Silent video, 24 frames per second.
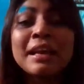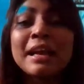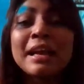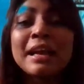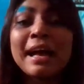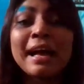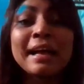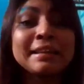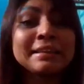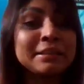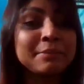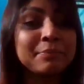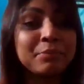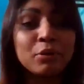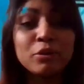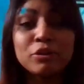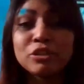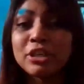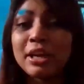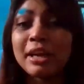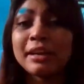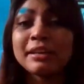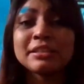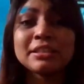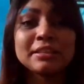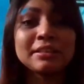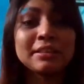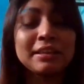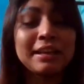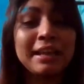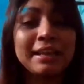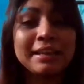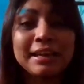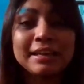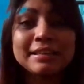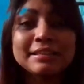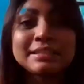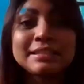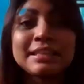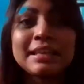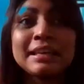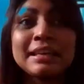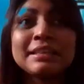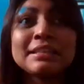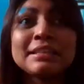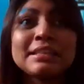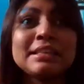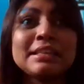And the project, like I
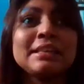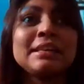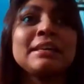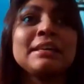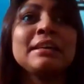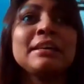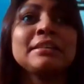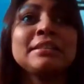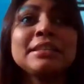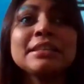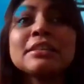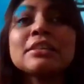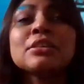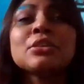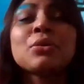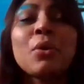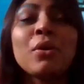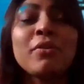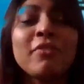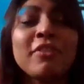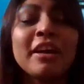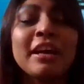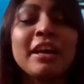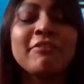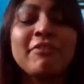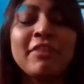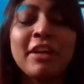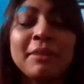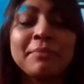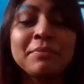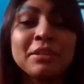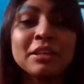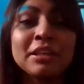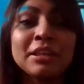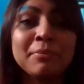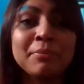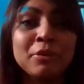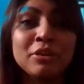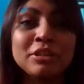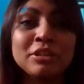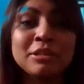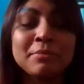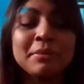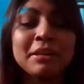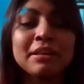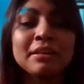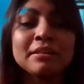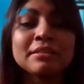said, didn't overwhelm the community,
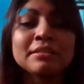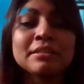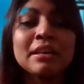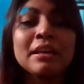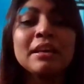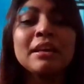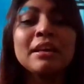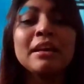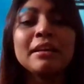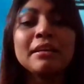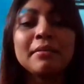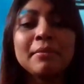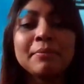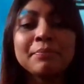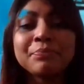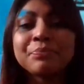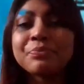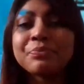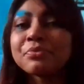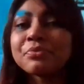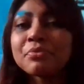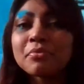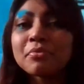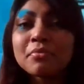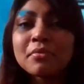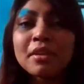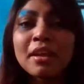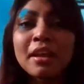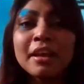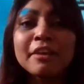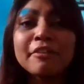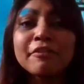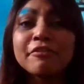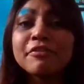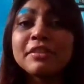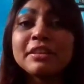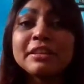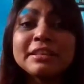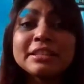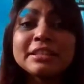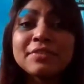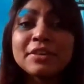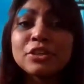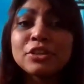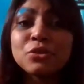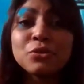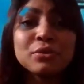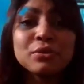because if these were
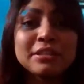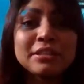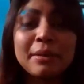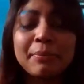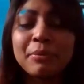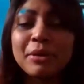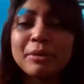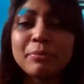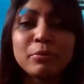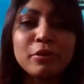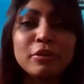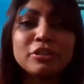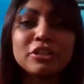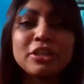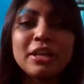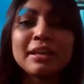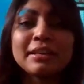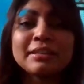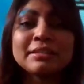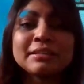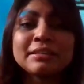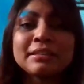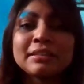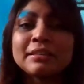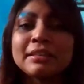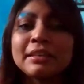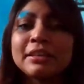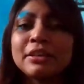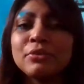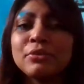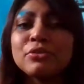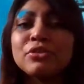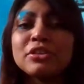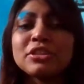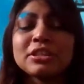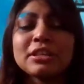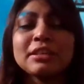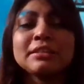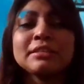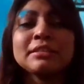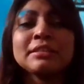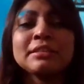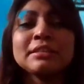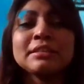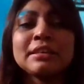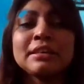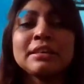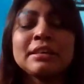two separate projects, the
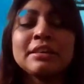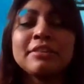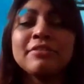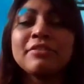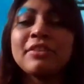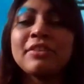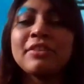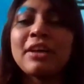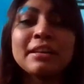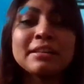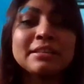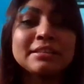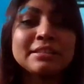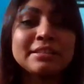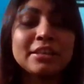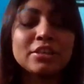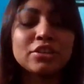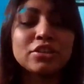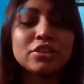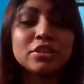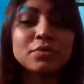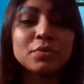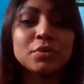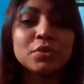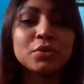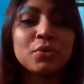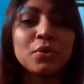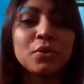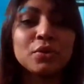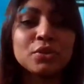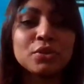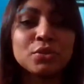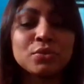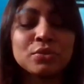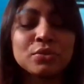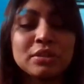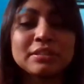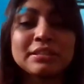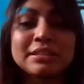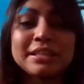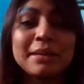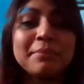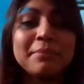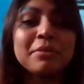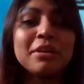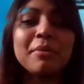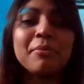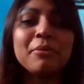nutrition awareness sessions would go to the
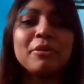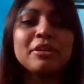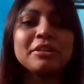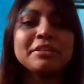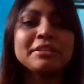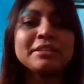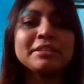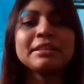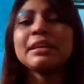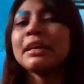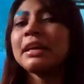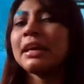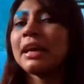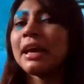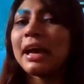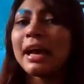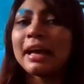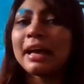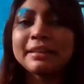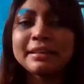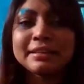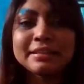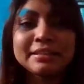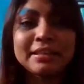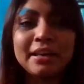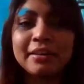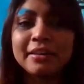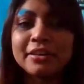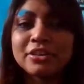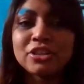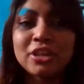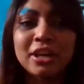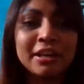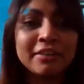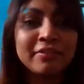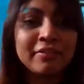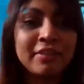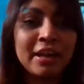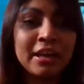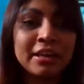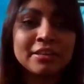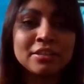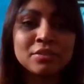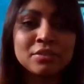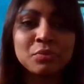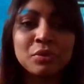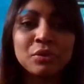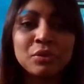same community and the SRHR
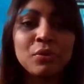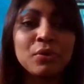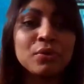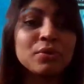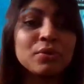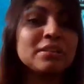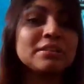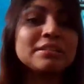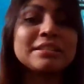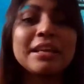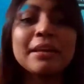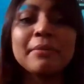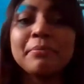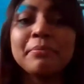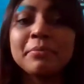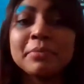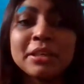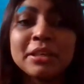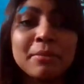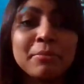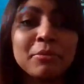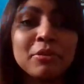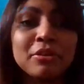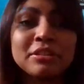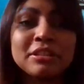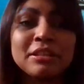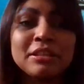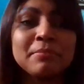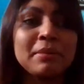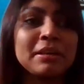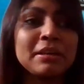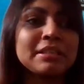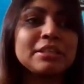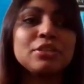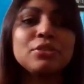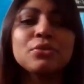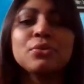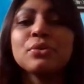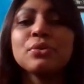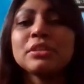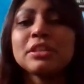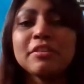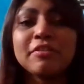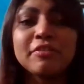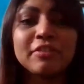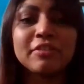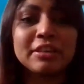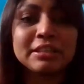awareness would go to the same community, but in two
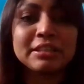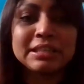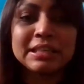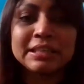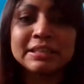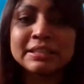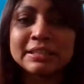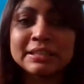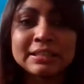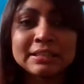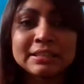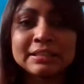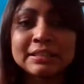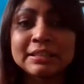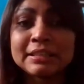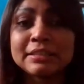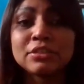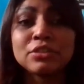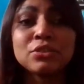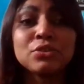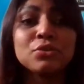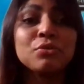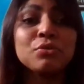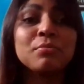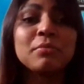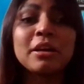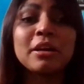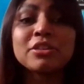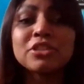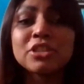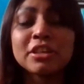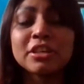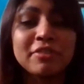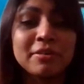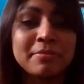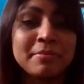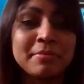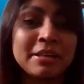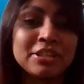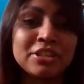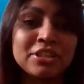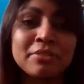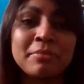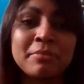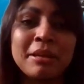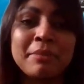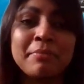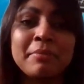different instances, too much
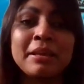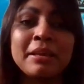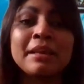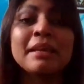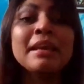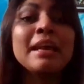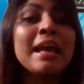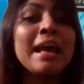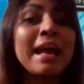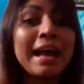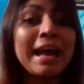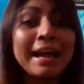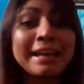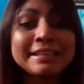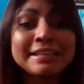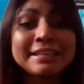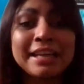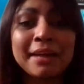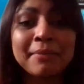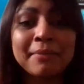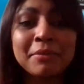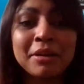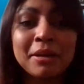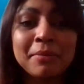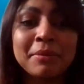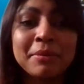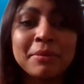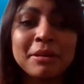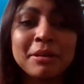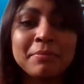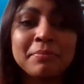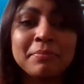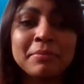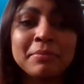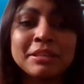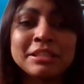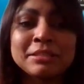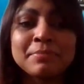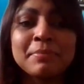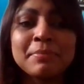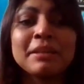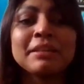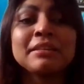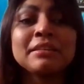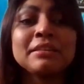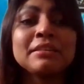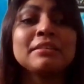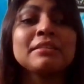information maybe and time commitments.
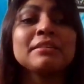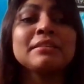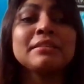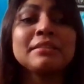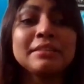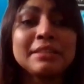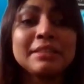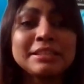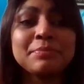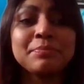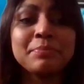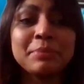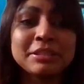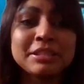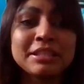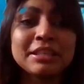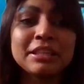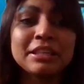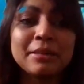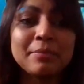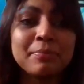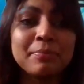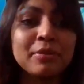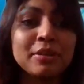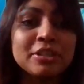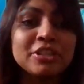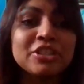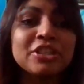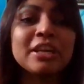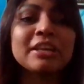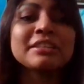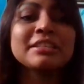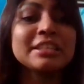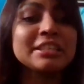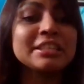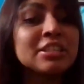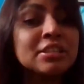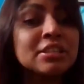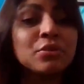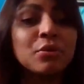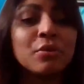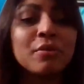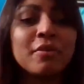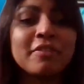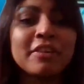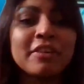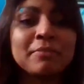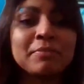But this particular project didn't
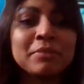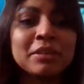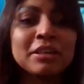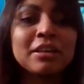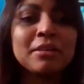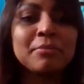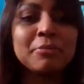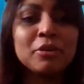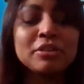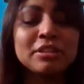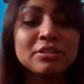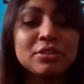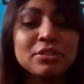overwhelm the community.